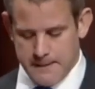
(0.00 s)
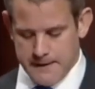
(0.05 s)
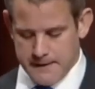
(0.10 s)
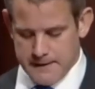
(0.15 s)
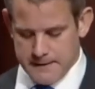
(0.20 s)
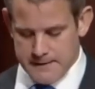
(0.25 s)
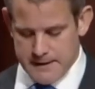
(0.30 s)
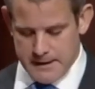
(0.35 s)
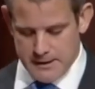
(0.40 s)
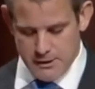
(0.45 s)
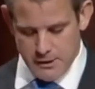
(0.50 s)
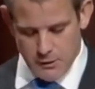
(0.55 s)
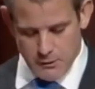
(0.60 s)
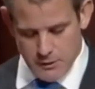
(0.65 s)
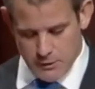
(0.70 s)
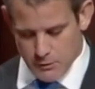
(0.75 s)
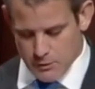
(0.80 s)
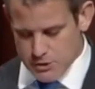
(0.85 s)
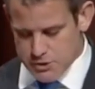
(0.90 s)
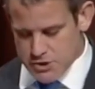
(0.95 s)
thinking that
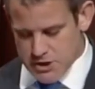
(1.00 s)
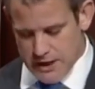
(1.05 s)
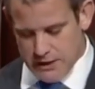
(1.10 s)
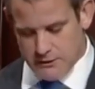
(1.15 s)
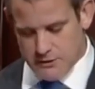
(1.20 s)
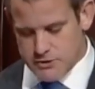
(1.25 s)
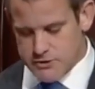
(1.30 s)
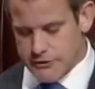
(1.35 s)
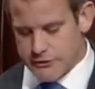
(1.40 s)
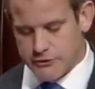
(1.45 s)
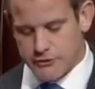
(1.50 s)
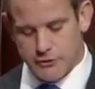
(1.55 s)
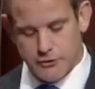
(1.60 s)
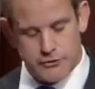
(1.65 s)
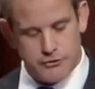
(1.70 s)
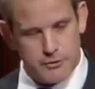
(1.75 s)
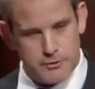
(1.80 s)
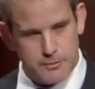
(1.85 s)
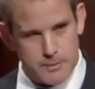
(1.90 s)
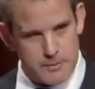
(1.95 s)
no one would challenge the
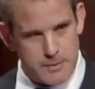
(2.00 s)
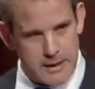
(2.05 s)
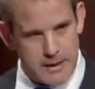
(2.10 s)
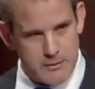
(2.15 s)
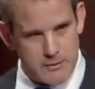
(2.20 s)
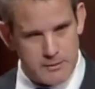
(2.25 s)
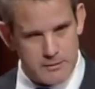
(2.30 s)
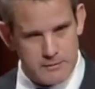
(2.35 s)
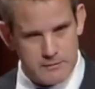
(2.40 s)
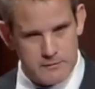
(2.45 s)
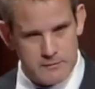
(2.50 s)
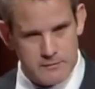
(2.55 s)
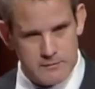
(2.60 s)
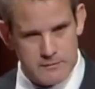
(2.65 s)
sole superpower.